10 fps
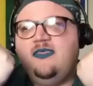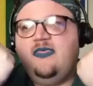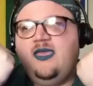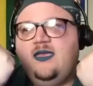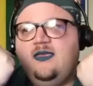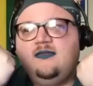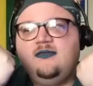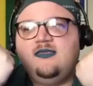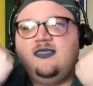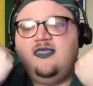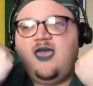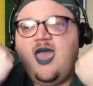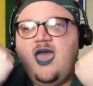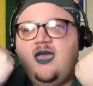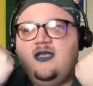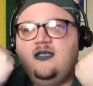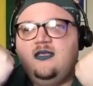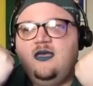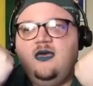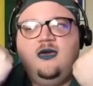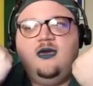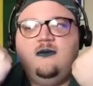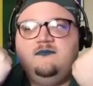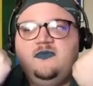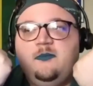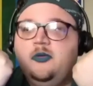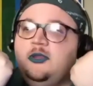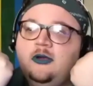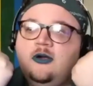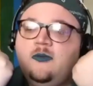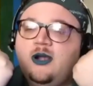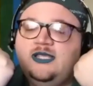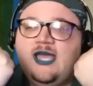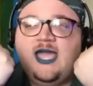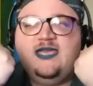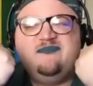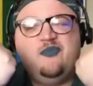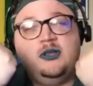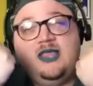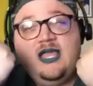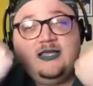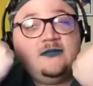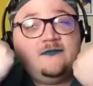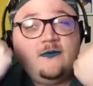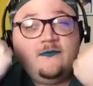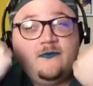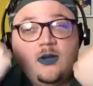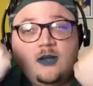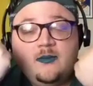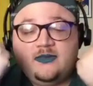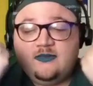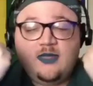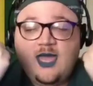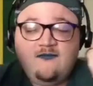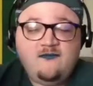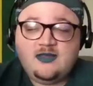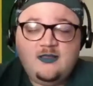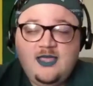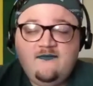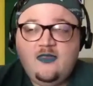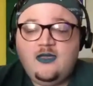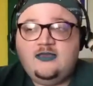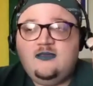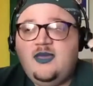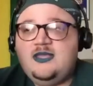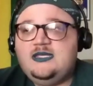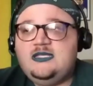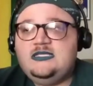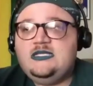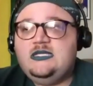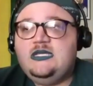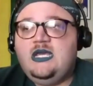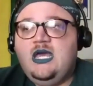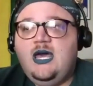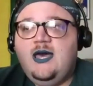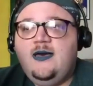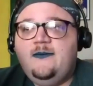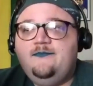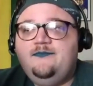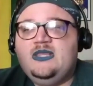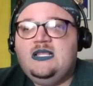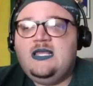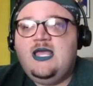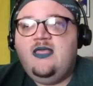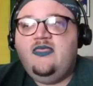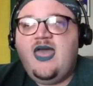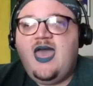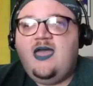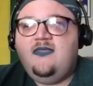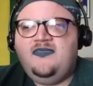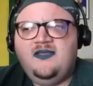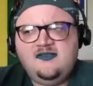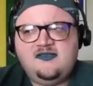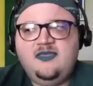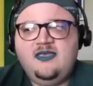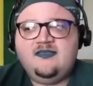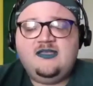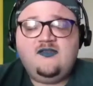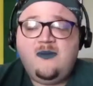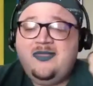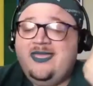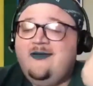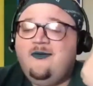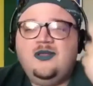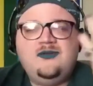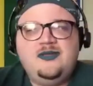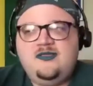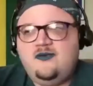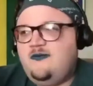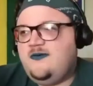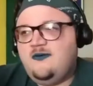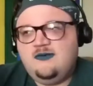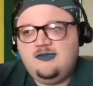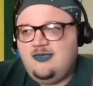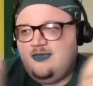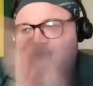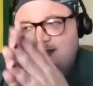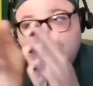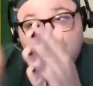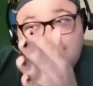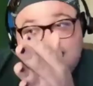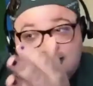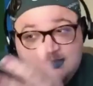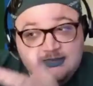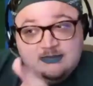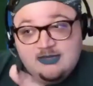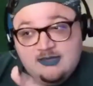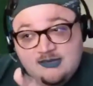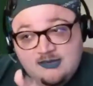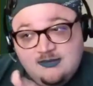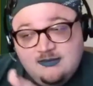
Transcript: things that the political party I am more likely to vote for, but I've been a lifelong independent. That there's some things they do, I'm like, what are we doing, folks? Like, really? This?